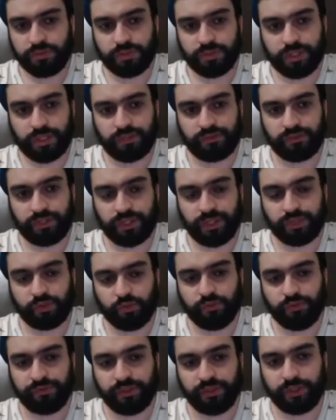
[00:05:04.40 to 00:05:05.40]
and try
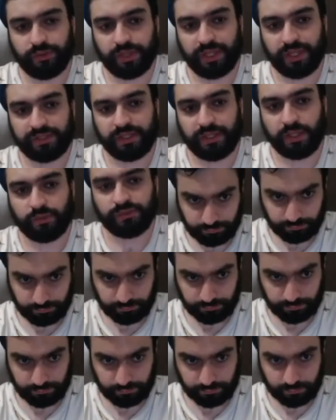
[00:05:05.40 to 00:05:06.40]
to figure that out.
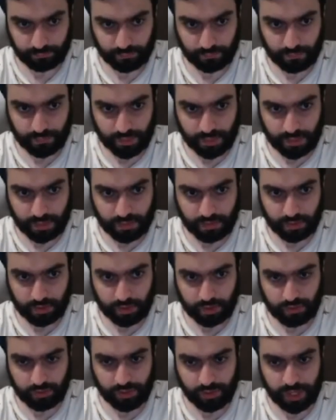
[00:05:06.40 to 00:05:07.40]

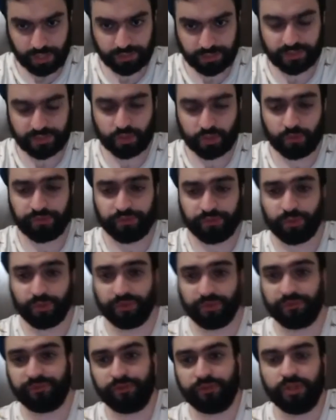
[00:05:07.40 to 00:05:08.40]
Alright, so for the
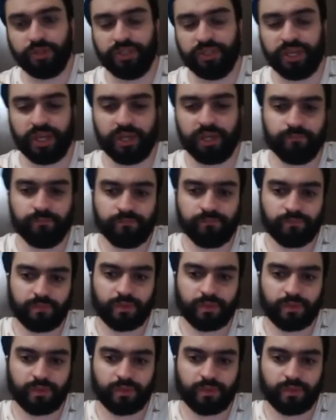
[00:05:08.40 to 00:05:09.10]
full game,